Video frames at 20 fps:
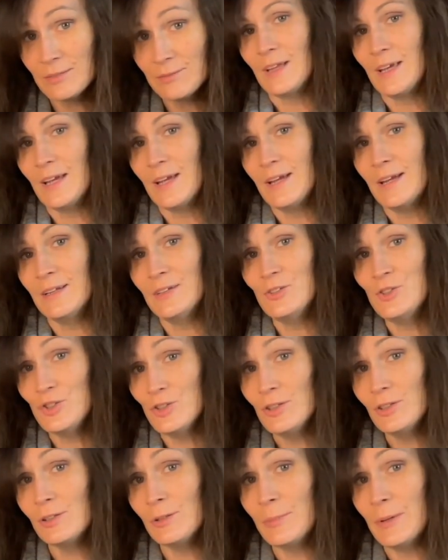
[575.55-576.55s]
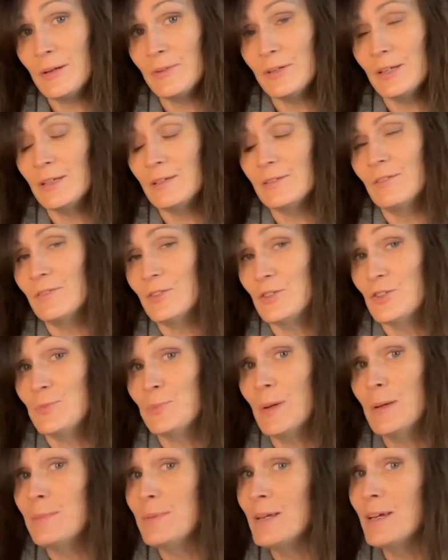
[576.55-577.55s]
and journal about it. First,
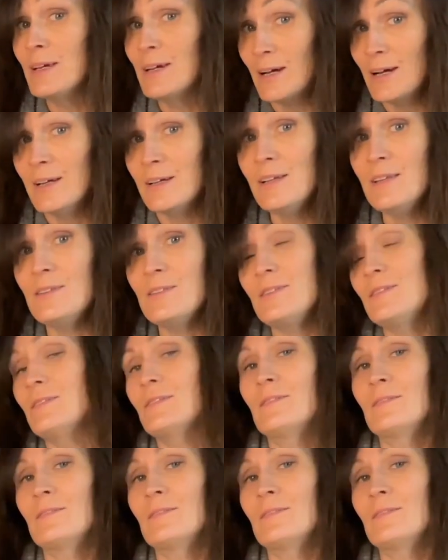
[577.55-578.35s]
by being honest